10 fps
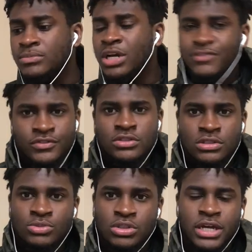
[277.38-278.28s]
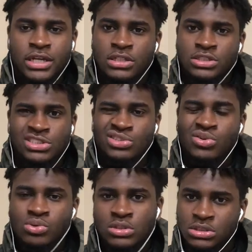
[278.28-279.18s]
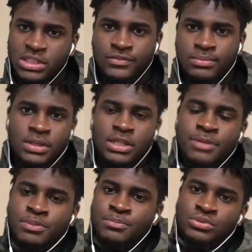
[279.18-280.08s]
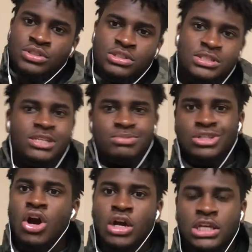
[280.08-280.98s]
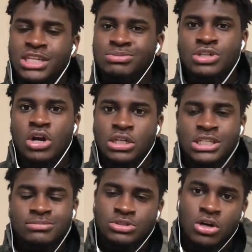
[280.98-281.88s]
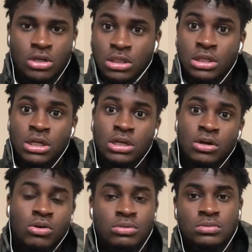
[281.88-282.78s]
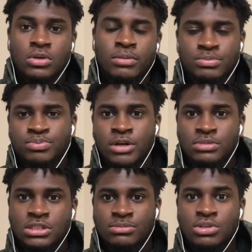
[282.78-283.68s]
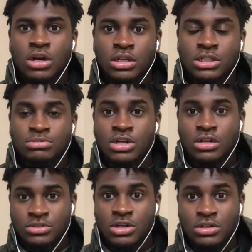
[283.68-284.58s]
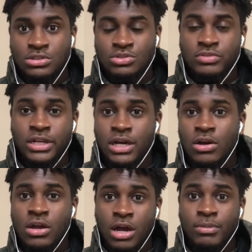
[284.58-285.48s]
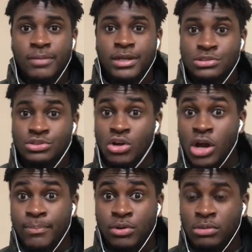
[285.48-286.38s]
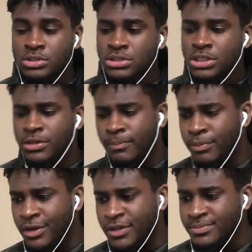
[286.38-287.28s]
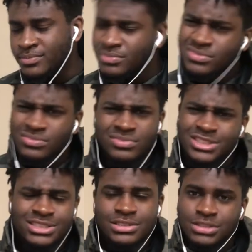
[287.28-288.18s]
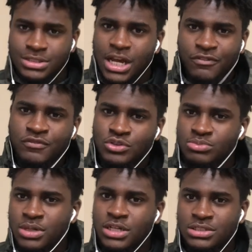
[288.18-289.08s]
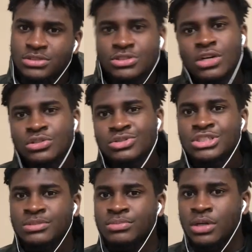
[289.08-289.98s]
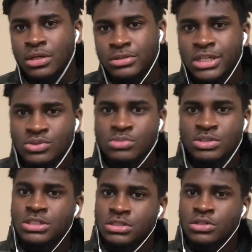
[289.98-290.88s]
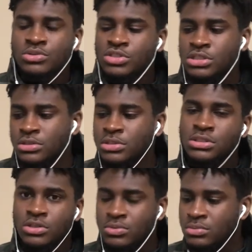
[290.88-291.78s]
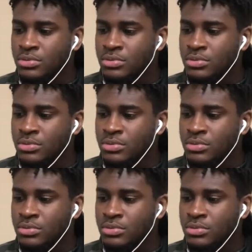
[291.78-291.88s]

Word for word: I feel him on that. It's just a whole nother level, bro. Like people just keep talking, keep talking, keep talking. Oh, well, I'm probably keep talking, keep talking, talking too right now. I'm gonna get back to the song, I promise. But I feel you, bro. Talk your shit, bro. That's what I'm gonna say. Talk your shit. Let's go.